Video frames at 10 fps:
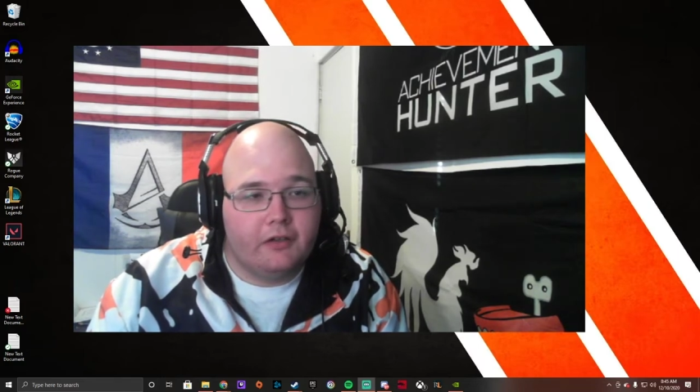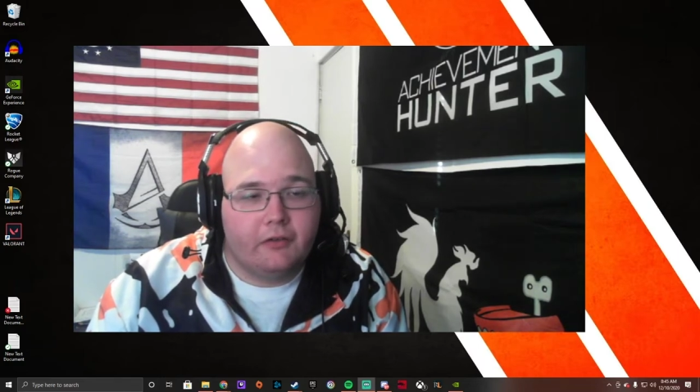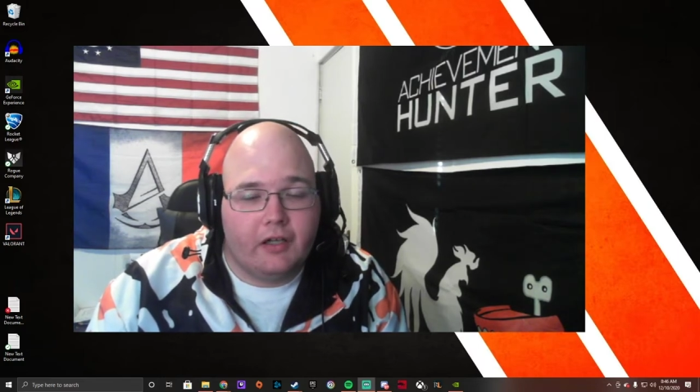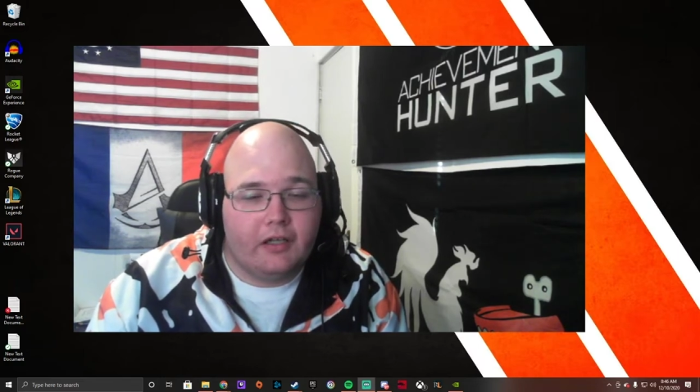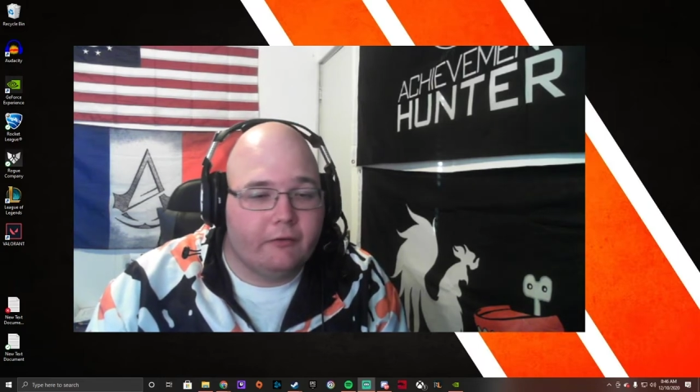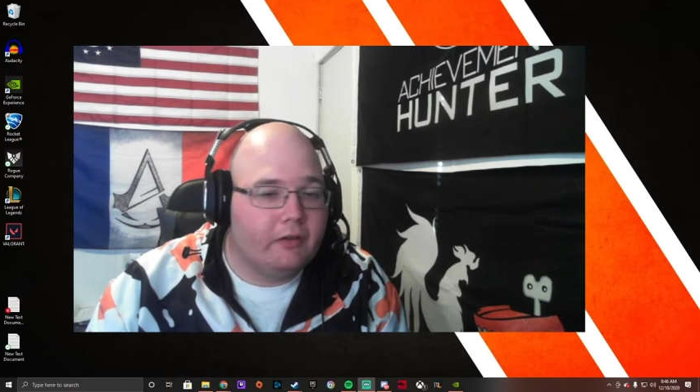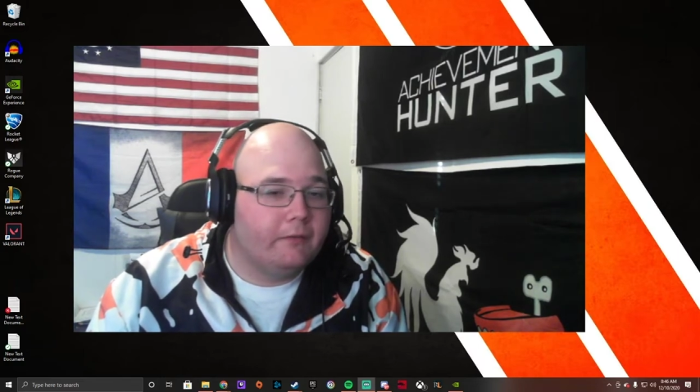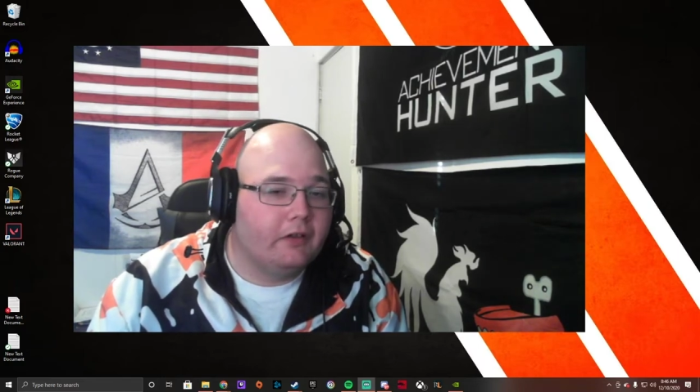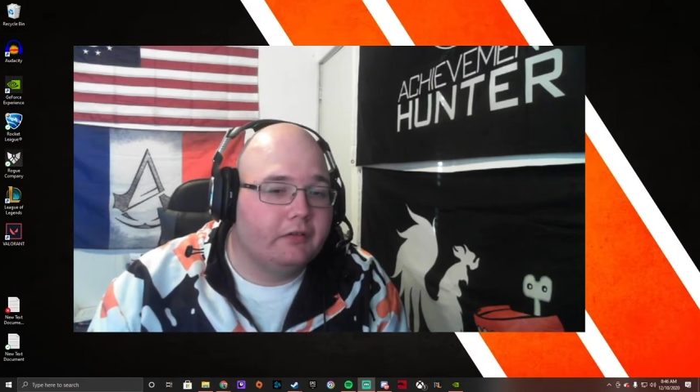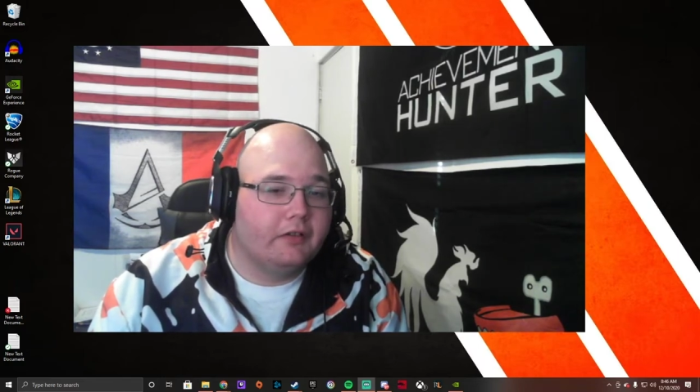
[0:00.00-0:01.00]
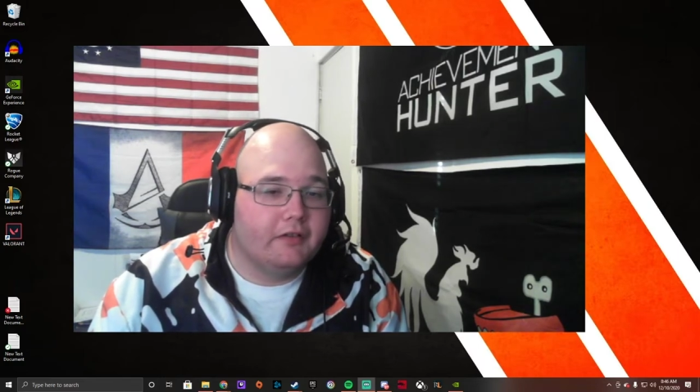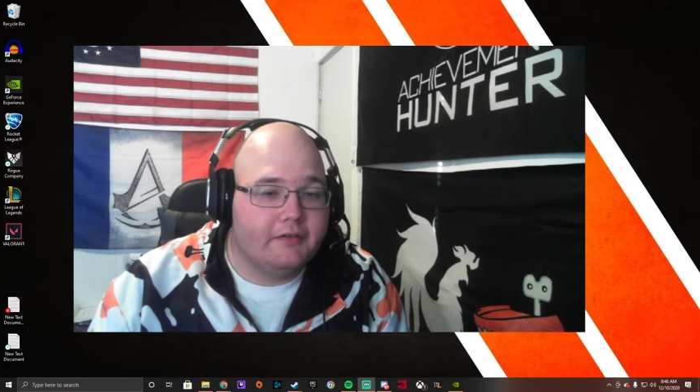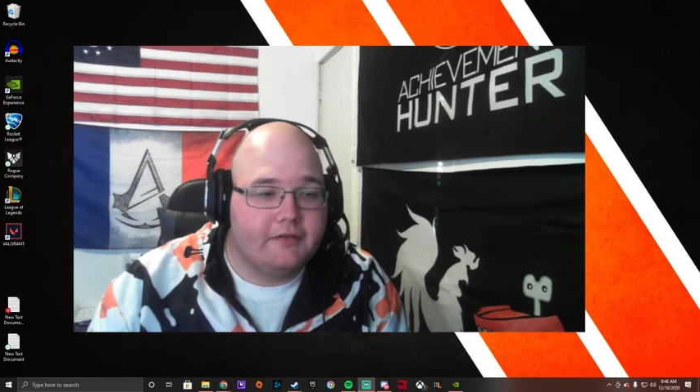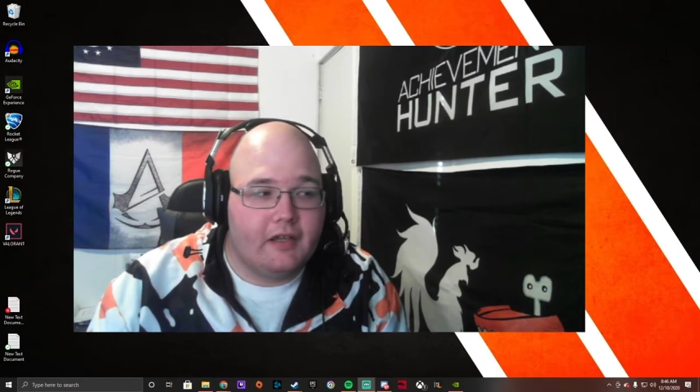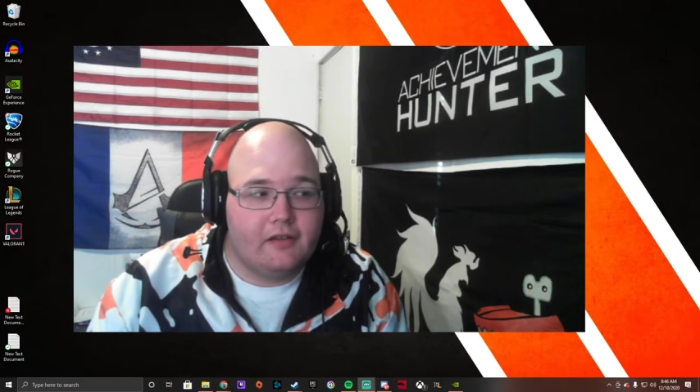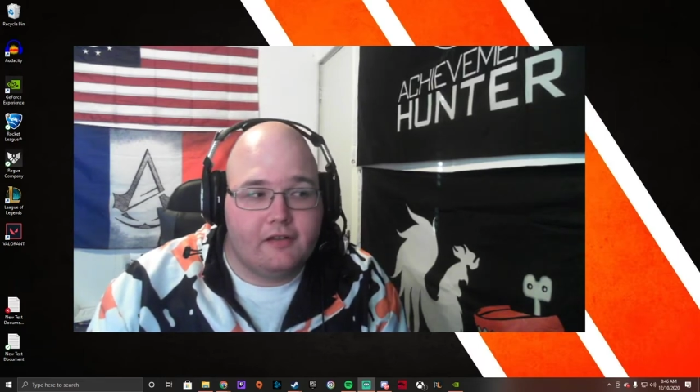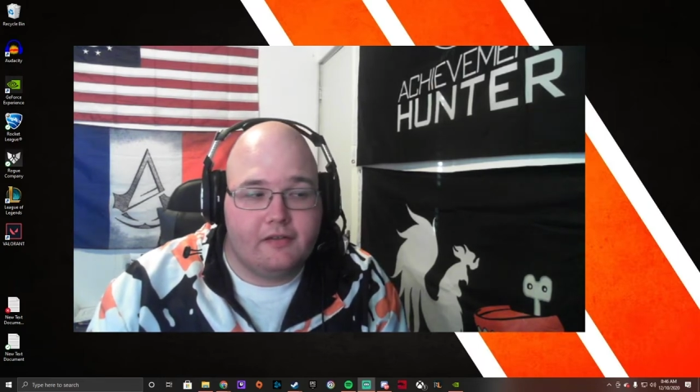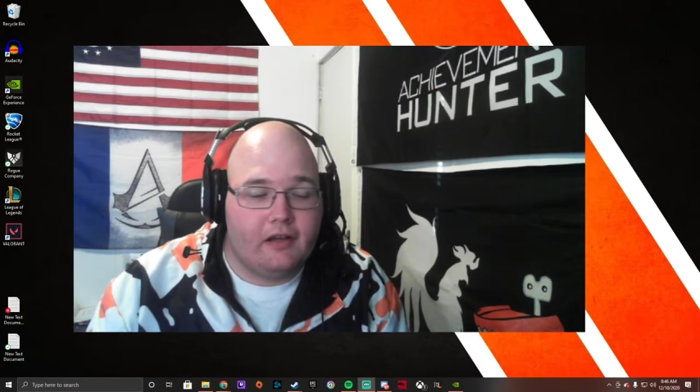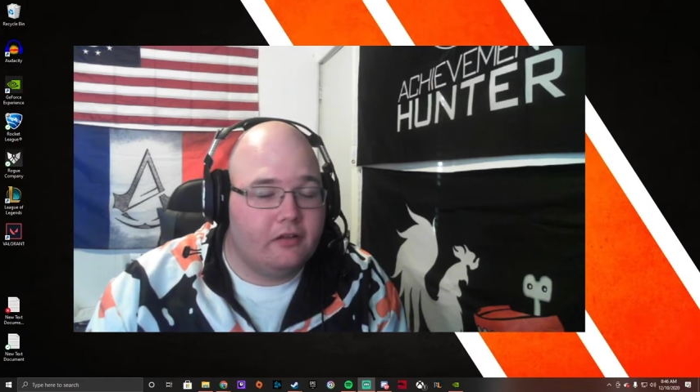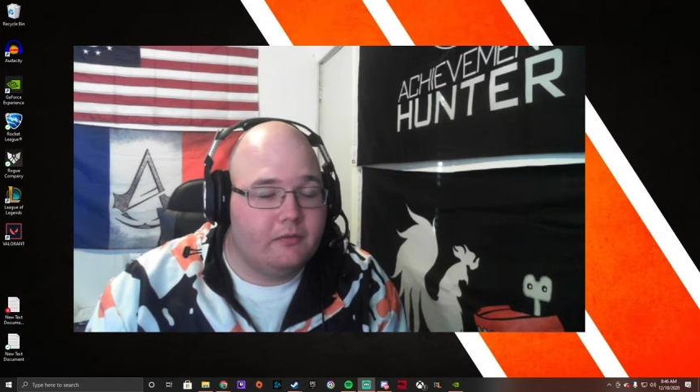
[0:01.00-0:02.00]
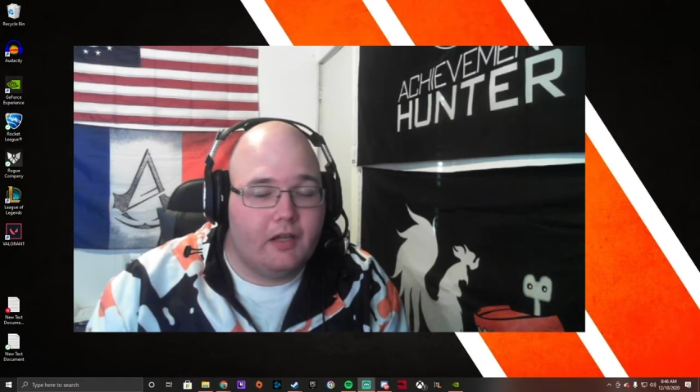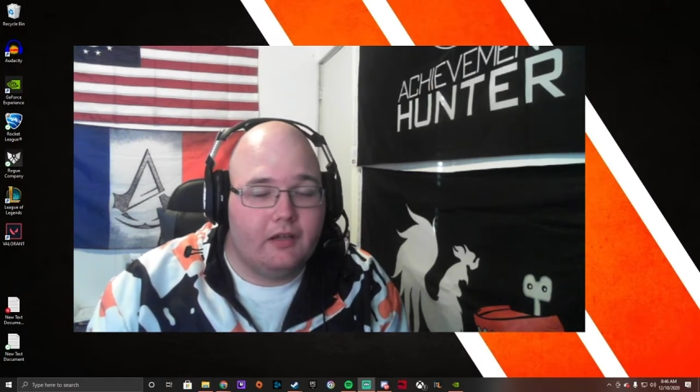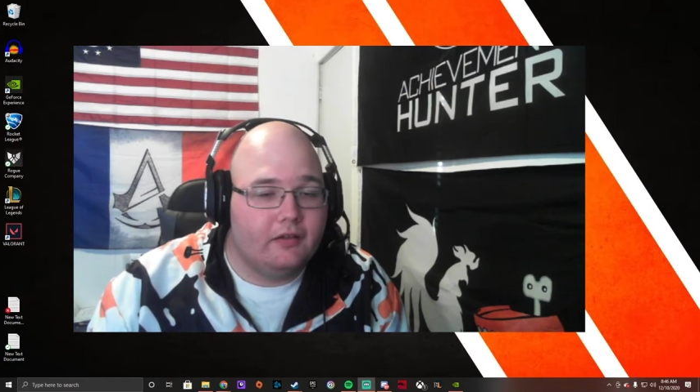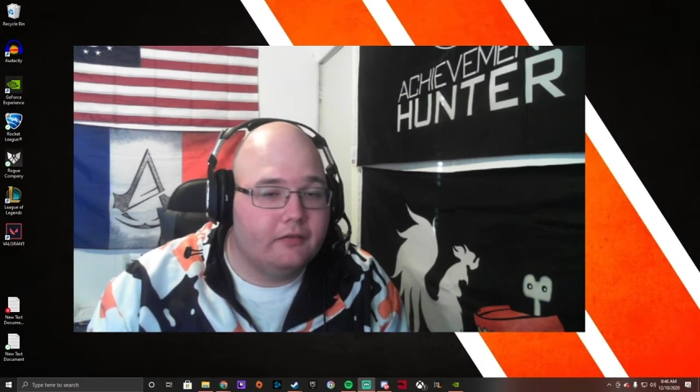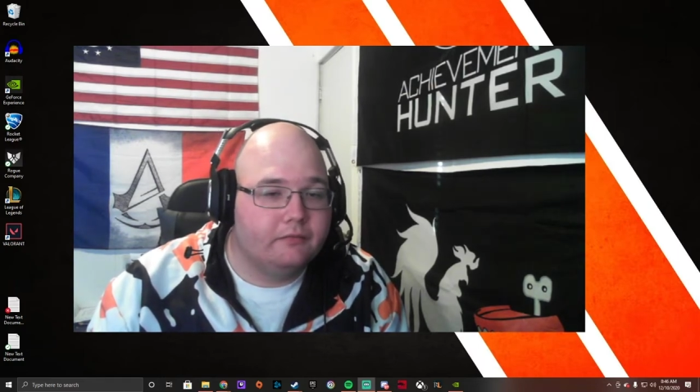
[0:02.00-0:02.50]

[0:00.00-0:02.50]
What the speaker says: try and get a refund because that's exactly what I did.